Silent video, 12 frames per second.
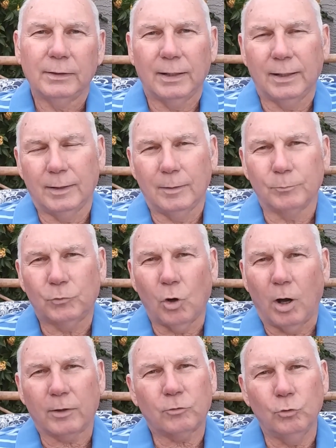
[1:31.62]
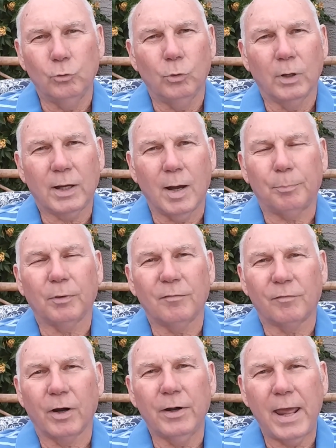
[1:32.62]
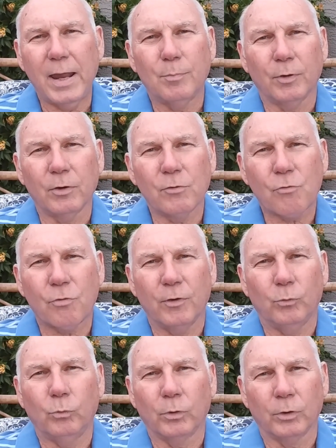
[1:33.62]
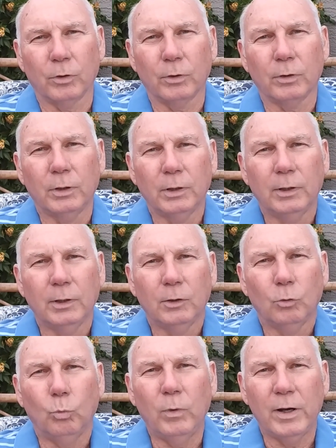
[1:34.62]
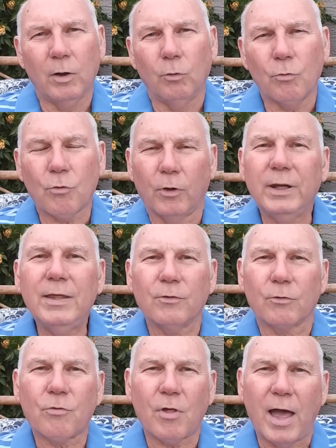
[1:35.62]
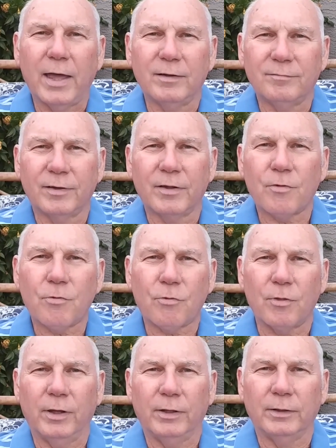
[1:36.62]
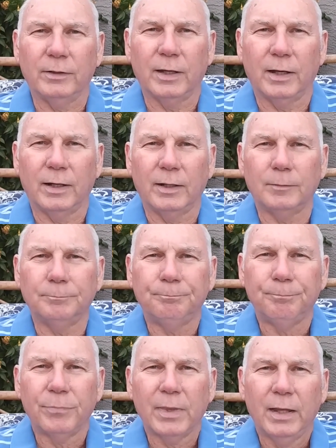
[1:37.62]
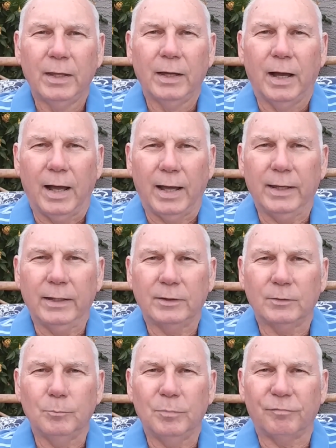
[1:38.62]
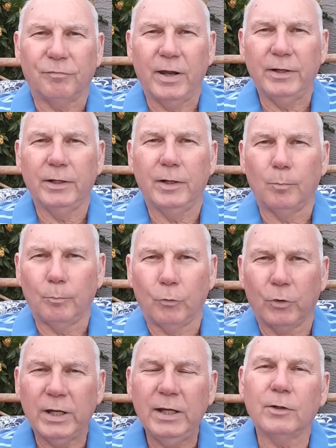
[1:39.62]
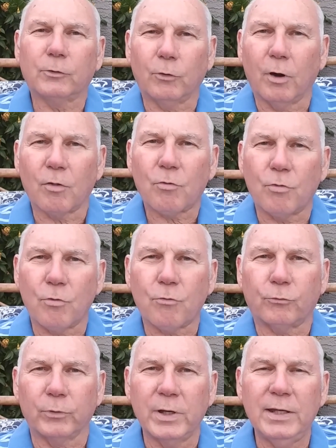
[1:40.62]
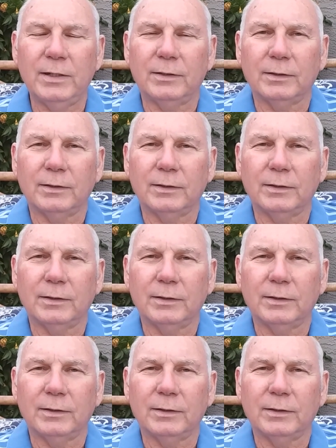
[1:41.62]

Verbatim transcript: um, talk to a couple of our neighbors that were widows on either side of us, and uh, I befriended a Marine across the street.